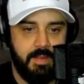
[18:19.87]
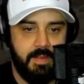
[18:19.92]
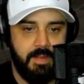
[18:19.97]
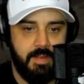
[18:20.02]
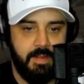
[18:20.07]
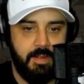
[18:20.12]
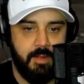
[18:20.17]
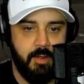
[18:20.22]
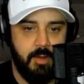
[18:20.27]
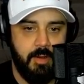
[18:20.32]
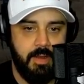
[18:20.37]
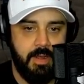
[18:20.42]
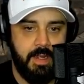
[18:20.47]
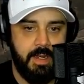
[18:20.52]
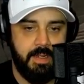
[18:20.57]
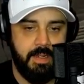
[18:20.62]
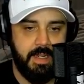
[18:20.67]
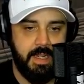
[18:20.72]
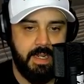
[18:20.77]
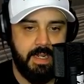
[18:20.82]
You go ahead
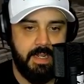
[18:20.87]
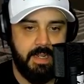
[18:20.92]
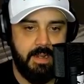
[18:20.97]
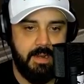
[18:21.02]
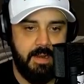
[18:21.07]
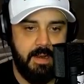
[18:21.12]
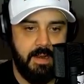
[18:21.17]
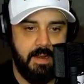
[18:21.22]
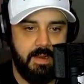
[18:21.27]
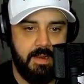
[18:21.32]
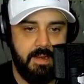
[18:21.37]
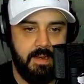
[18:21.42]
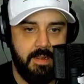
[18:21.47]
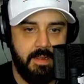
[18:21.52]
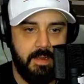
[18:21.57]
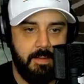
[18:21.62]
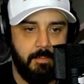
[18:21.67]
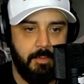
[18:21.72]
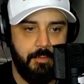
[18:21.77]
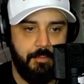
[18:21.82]
and get in.
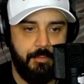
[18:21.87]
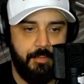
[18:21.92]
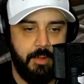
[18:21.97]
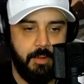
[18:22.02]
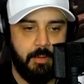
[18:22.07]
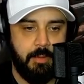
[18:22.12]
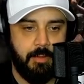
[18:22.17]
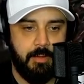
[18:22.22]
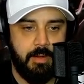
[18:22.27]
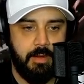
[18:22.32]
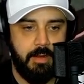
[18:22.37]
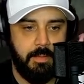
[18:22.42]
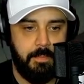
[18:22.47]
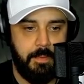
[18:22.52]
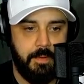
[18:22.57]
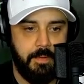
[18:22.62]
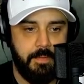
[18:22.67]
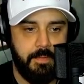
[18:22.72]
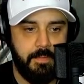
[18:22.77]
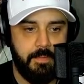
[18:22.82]
I'm gonna fuel her
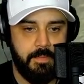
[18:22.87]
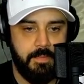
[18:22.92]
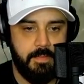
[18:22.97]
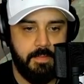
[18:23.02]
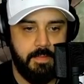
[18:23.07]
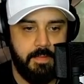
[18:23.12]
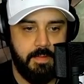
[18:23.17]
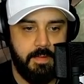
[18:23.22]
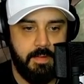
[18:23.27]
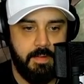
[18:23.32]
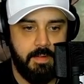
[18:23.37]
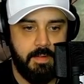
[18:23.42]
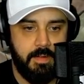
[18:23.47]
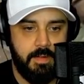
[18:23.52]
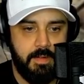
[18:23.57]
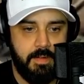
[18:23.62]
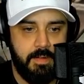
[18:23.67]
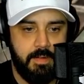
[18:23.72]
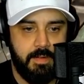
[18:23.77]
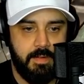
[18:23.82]
up. Fuel her
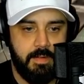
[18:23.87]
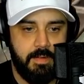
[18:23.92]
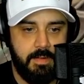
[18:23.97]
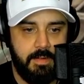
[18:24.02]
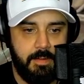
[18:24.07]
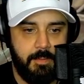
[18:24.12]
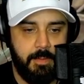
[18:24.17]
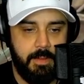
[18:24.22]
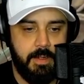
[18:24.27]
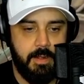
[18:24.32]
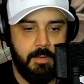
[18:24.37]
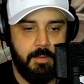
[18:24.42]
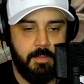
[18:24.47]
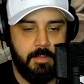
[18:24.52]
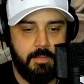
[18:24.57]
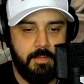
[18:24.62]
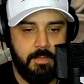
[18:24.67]
up, boy. Here we go.